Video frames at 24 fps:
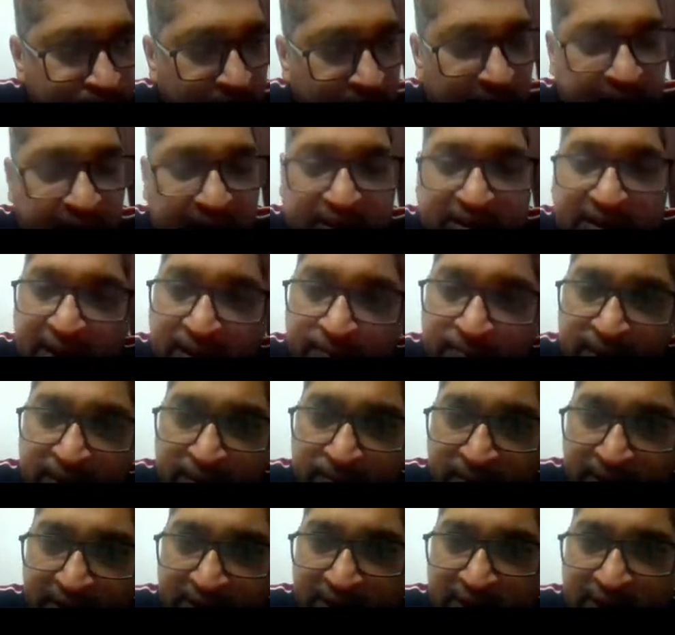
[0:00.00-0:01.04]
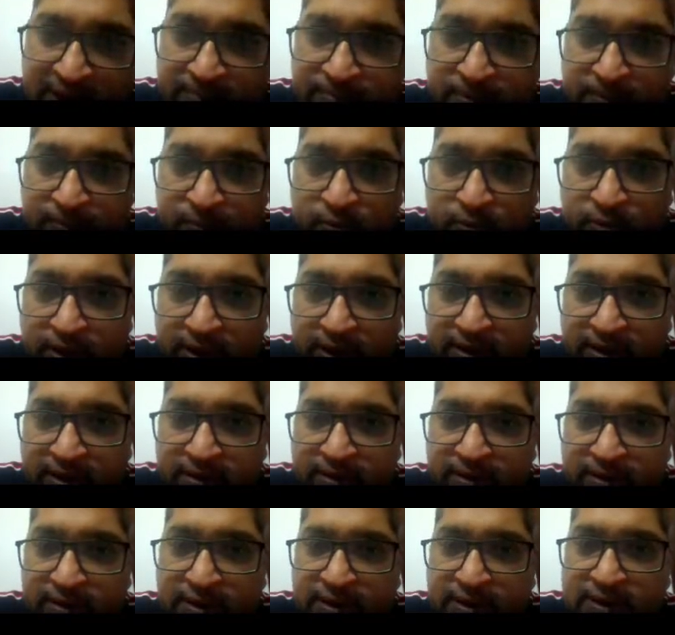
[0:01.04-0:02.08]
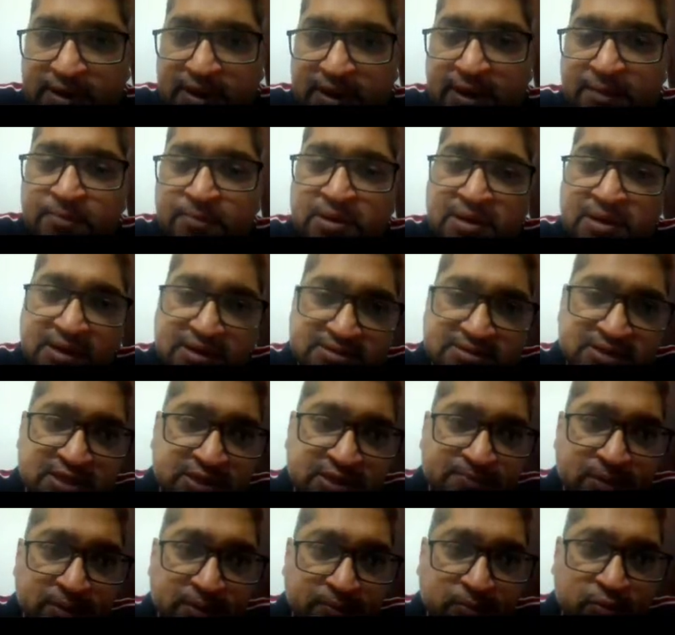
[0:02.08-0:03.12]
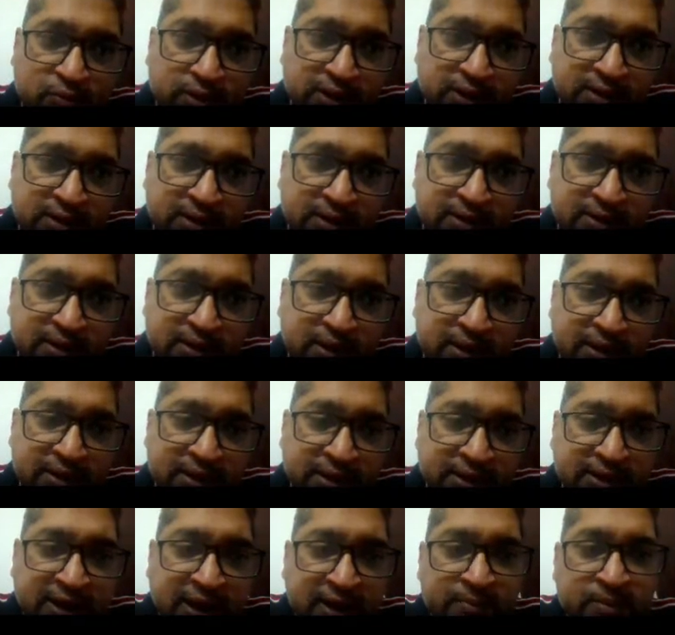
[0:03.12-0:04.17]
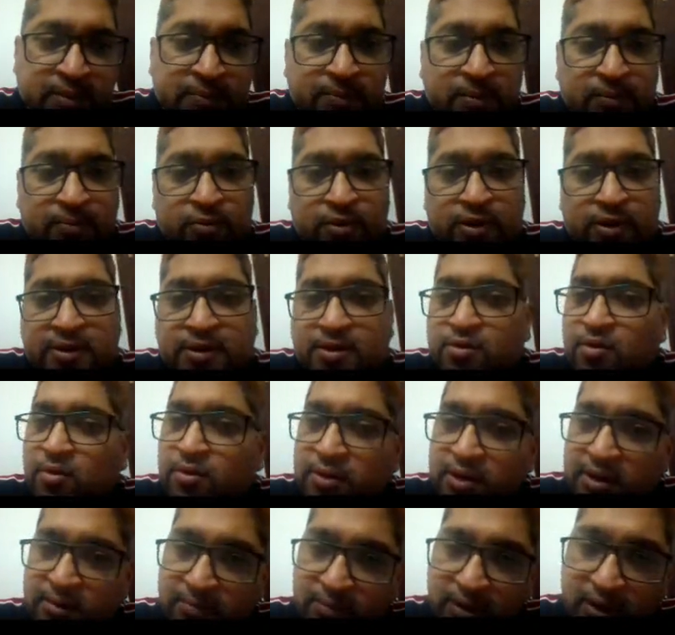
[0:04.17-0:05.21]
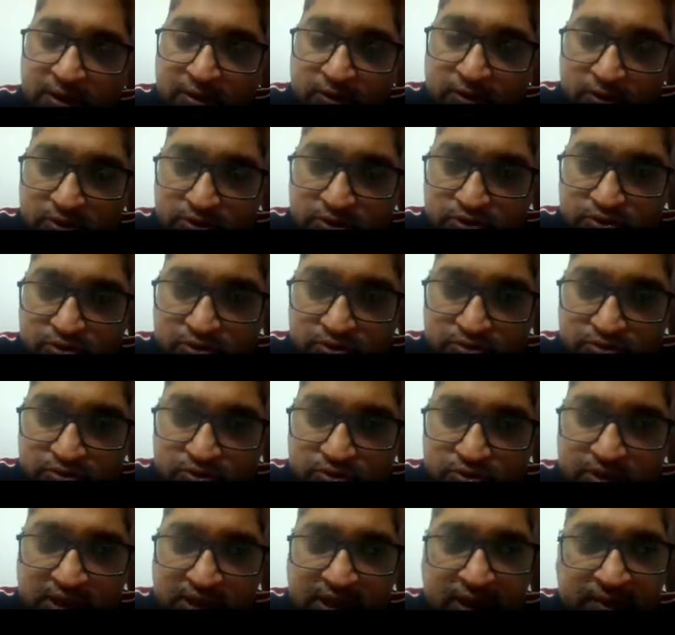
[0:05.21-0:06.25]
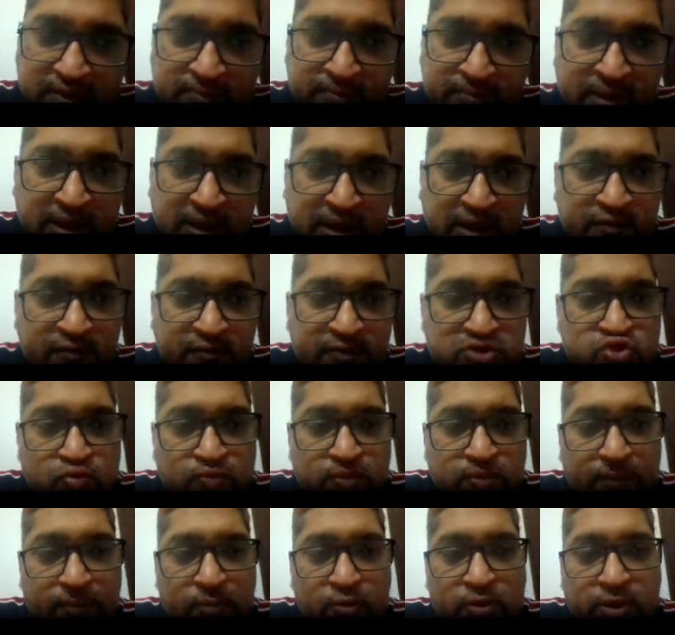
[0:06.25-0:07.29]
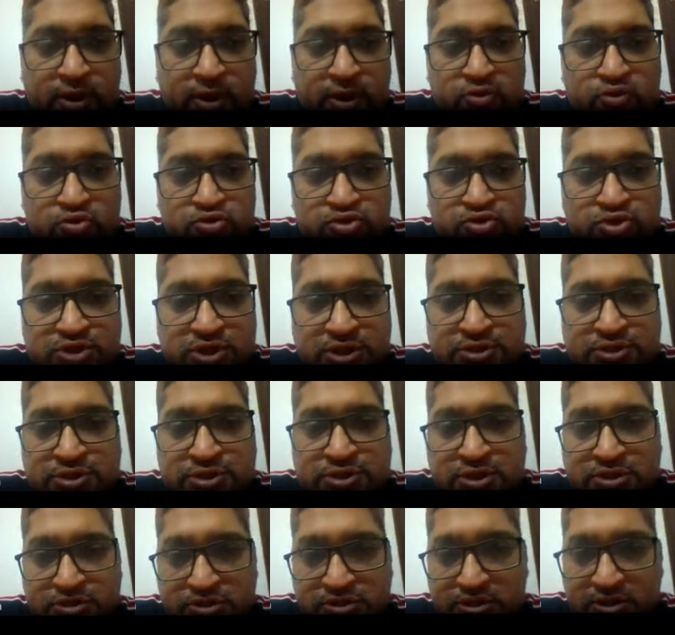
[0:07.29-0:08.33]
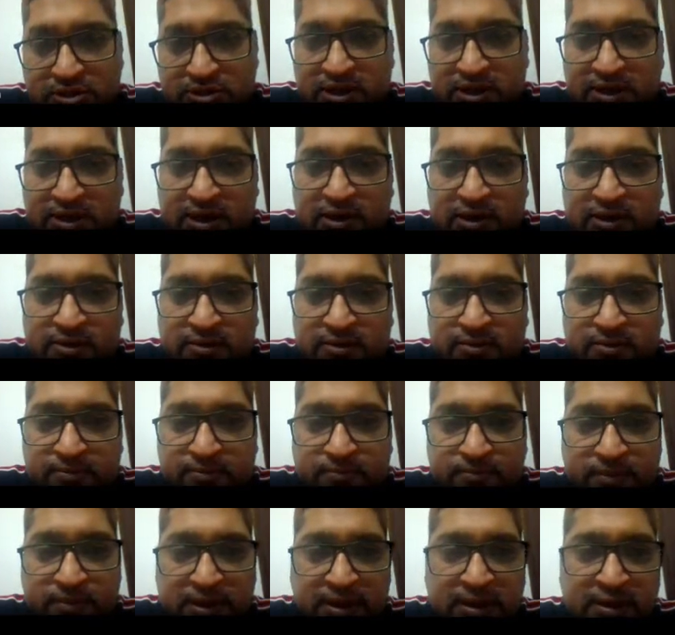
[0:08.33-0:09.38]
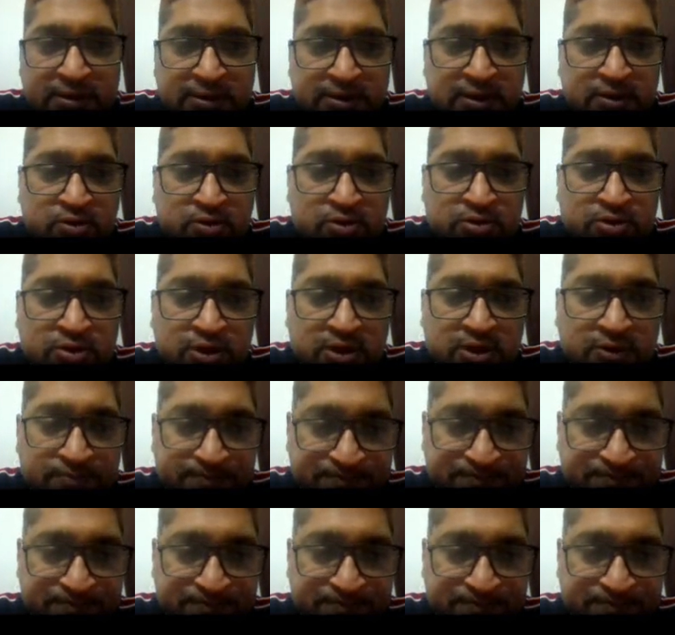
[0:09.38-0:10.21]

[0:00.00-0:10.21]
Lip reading: It can be immediately propagated, it can be lazily propagated, and it can be propagated on demand also. So there are many ways to propagate those changes that are being done on the